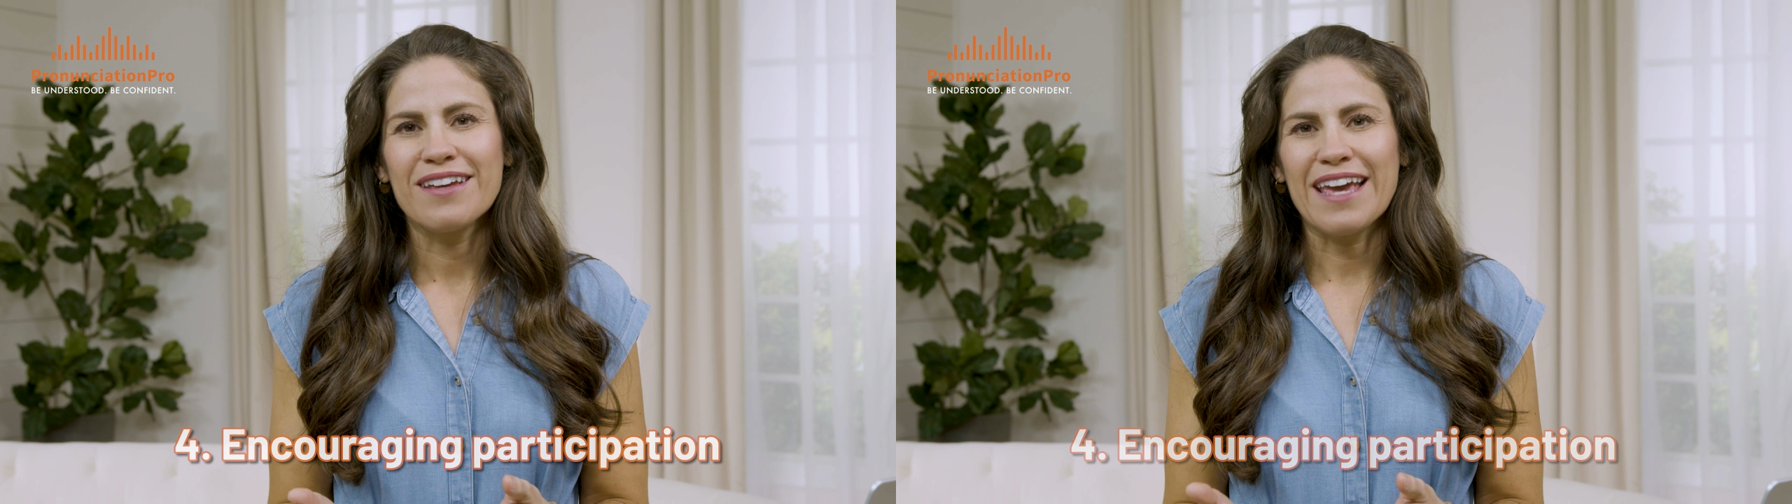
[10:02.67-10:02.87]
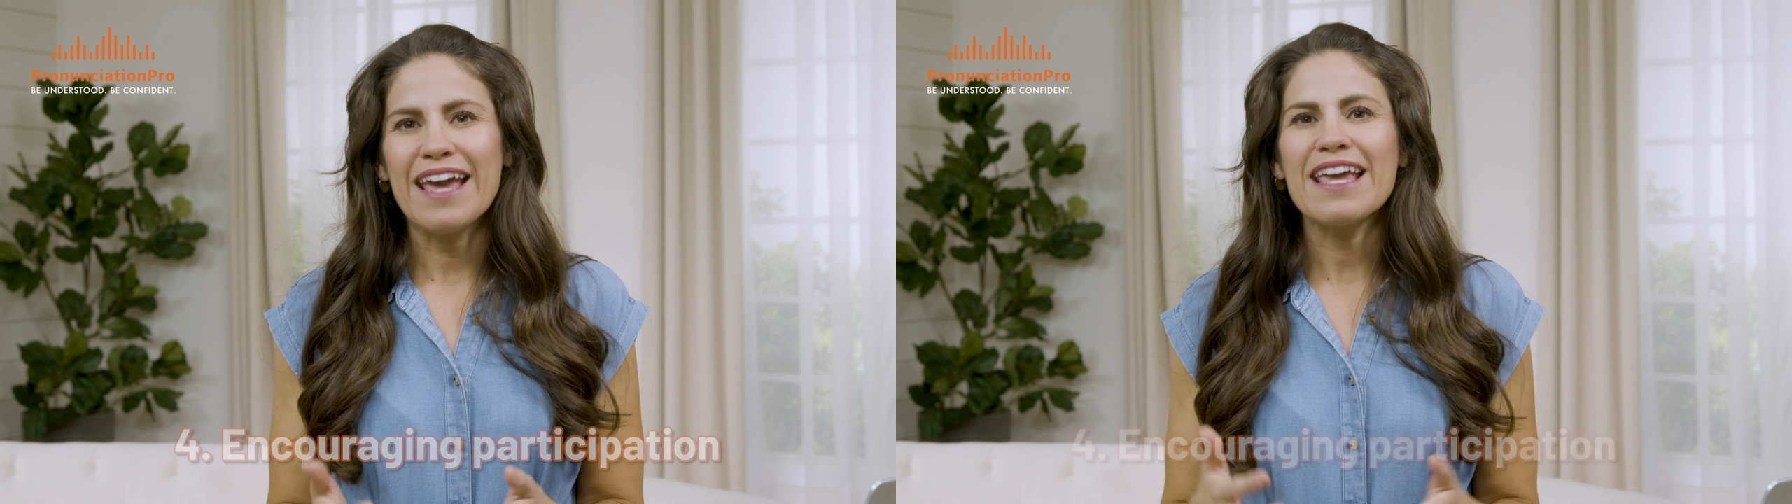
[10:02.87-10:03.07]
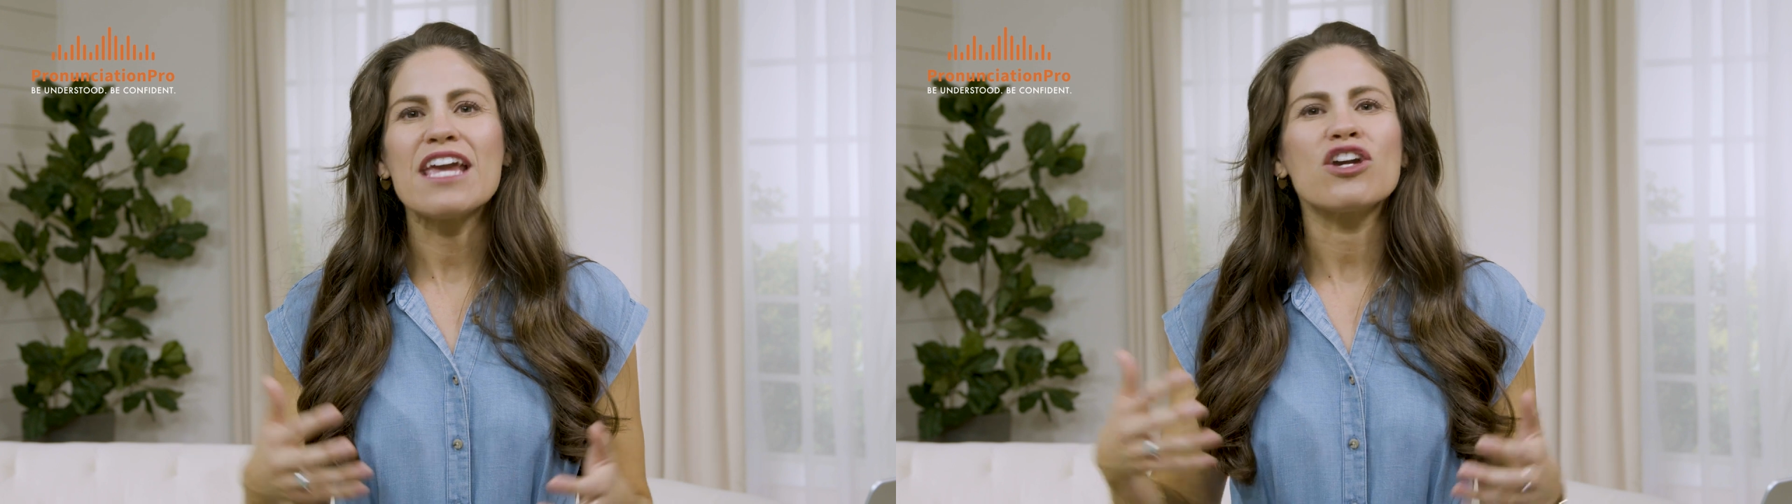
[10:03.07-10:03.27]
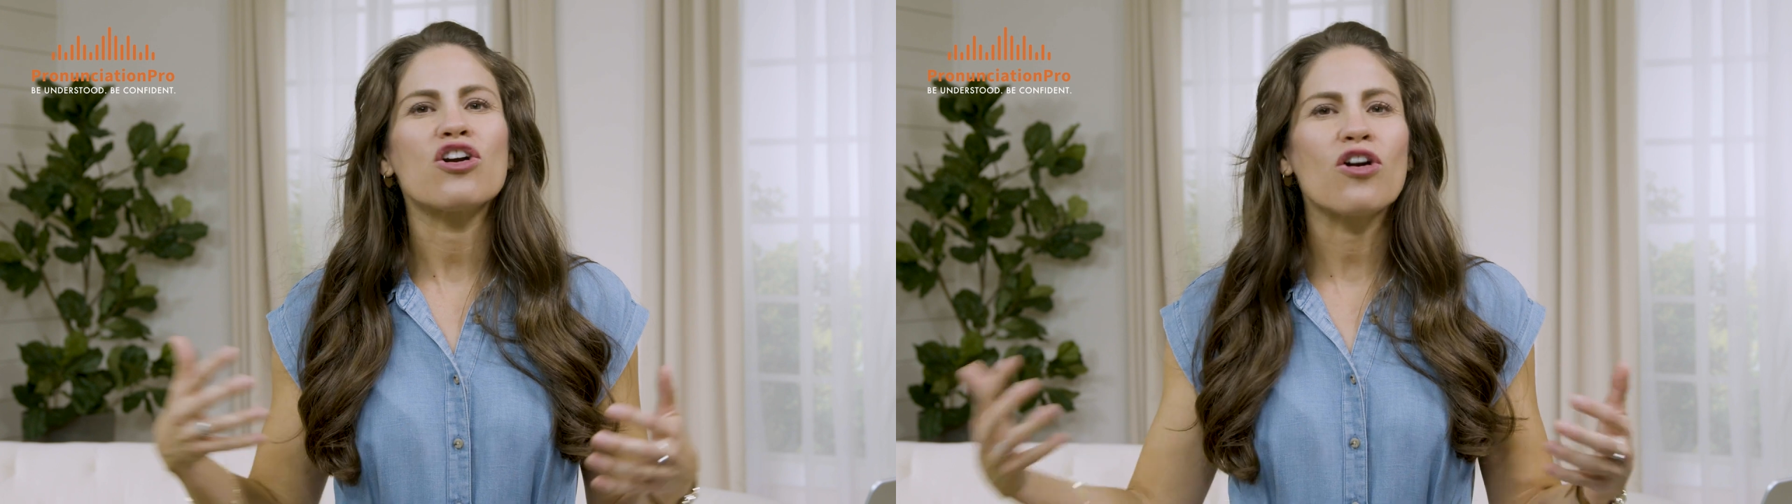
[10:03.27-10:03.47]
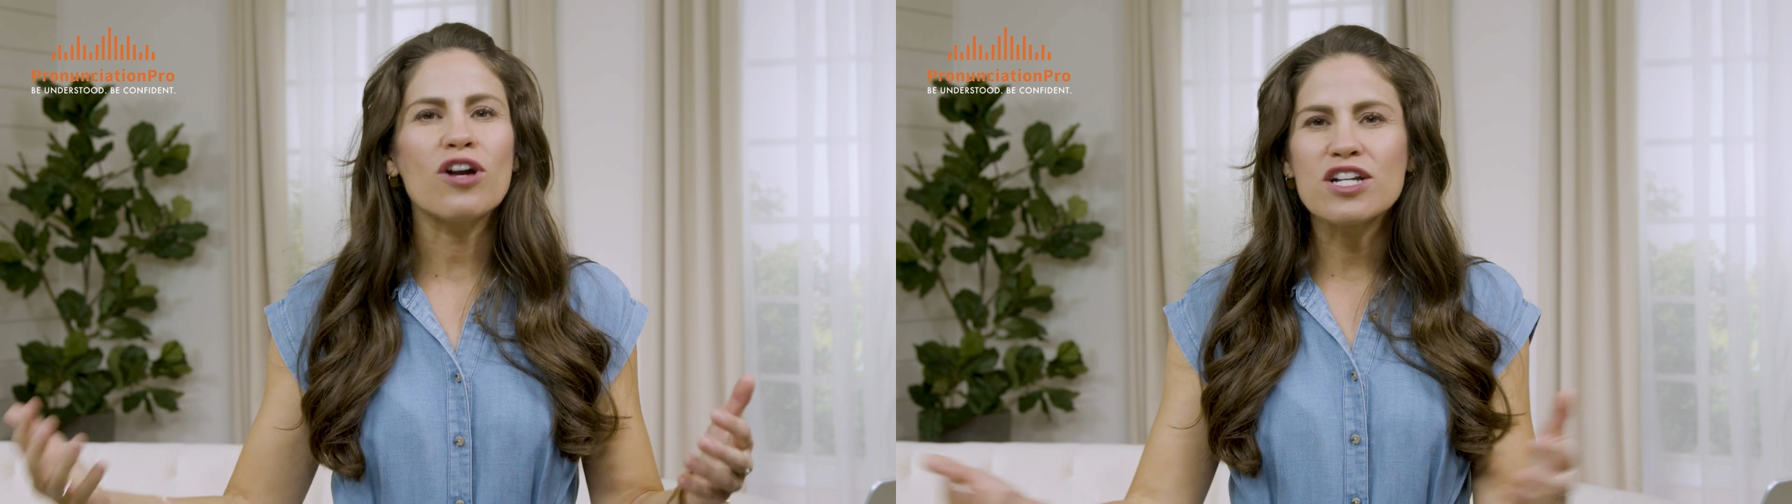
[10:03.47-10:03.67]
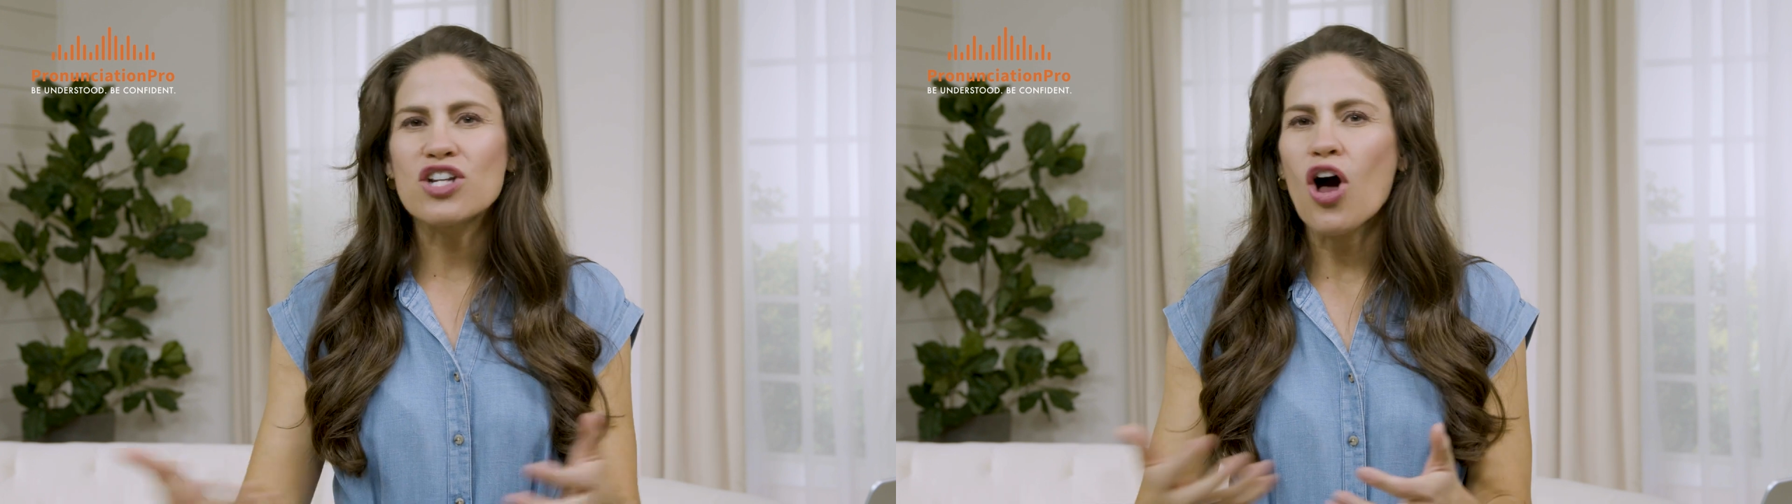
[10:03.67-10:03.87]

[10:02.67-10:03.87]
Okay, encourage